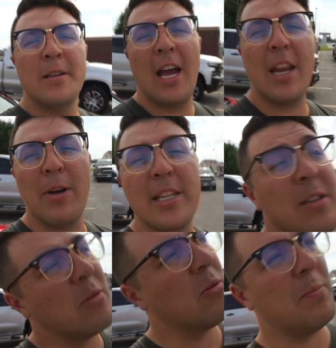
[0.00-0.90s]
Anyways,
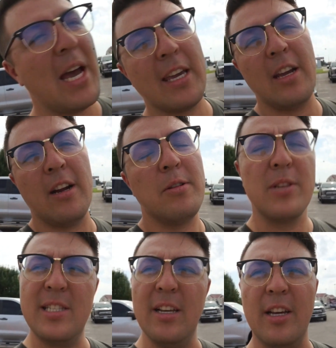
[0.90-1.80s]
we're back here,
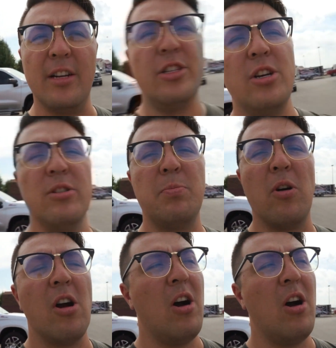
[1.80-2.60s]
still here in Jonesboro,